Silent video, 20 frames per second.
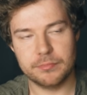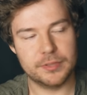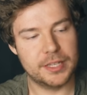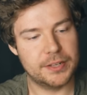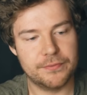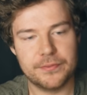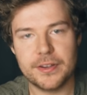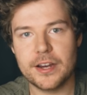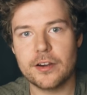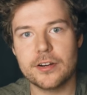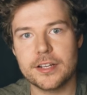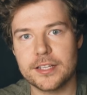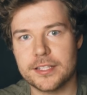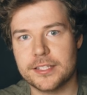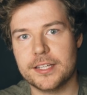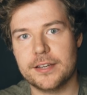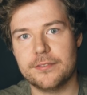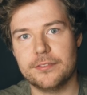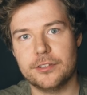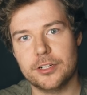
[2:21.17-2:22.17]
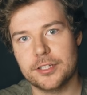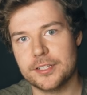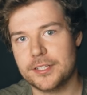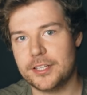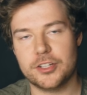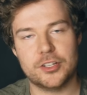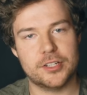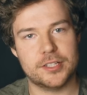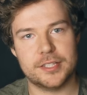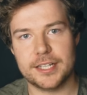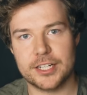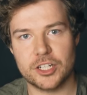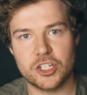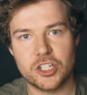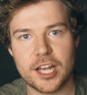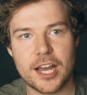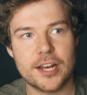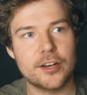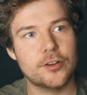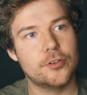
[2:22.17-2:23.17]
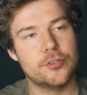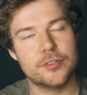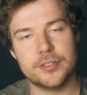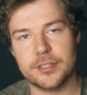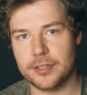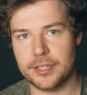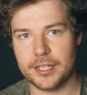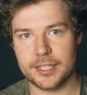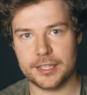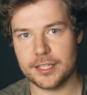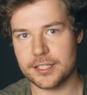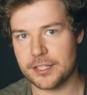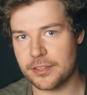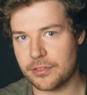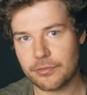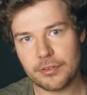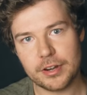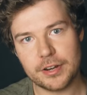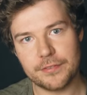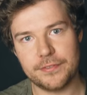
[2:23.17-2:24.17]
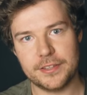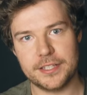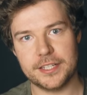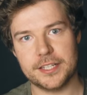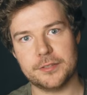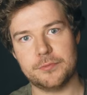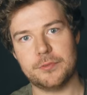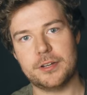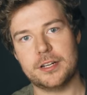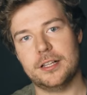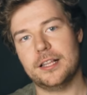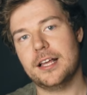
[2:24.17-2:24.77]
in various devlogs such as like shadows and like there's a 3D physics one,